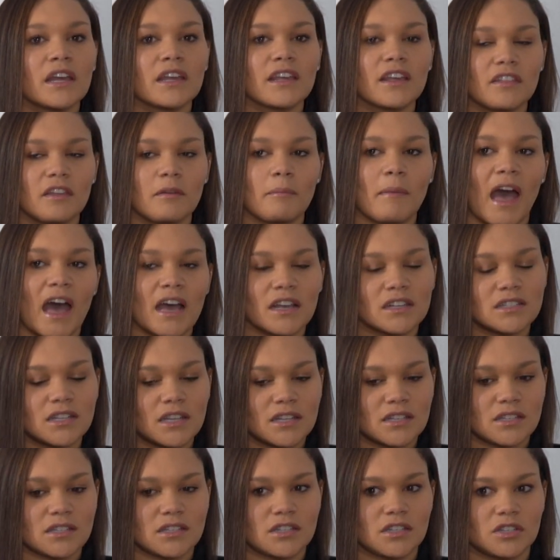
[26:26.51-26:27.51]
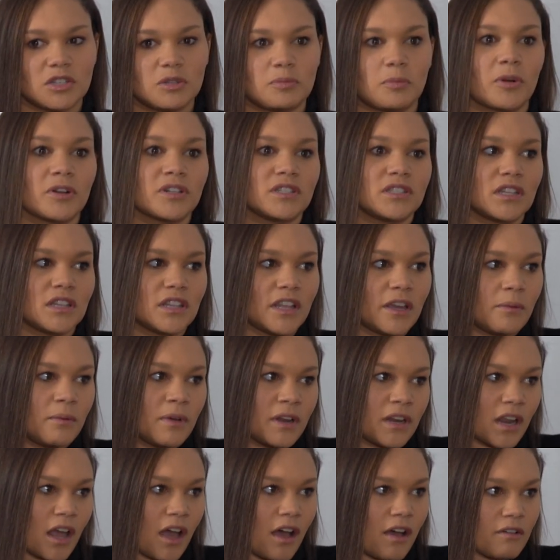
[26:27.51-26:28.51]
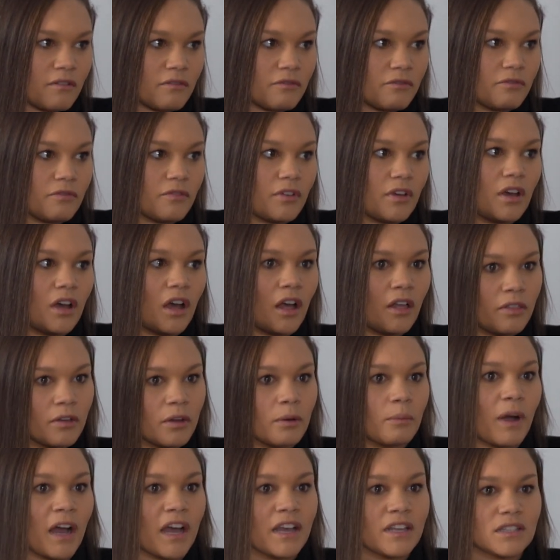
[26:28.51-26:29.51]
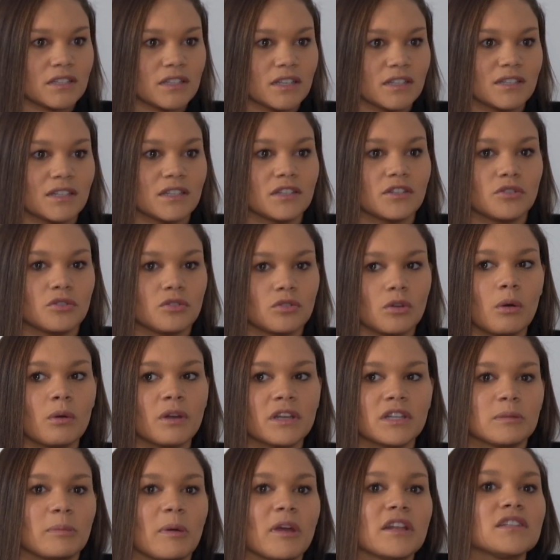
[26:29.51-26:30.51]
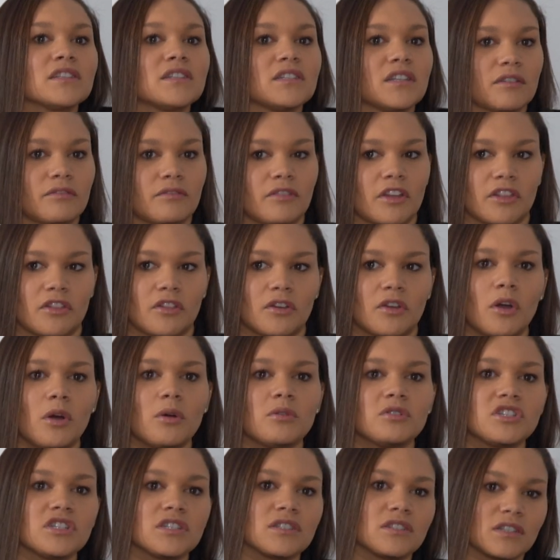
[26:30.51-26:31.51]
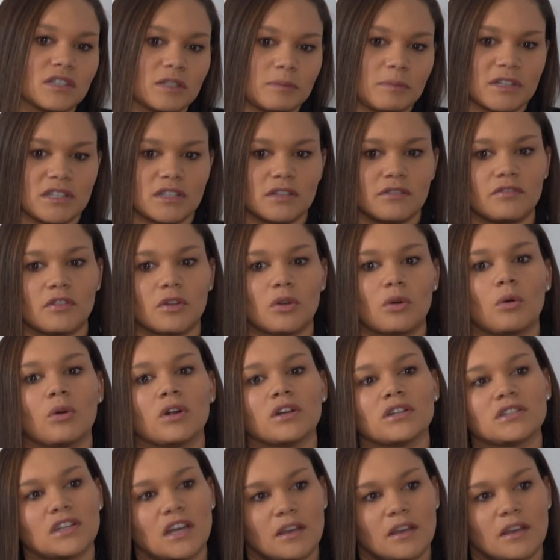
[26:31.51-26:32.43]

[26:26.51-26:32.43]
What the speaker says: give them access to sports that they wouldn't have otherwise because it's so expensive. Like the coaching's expensive, the court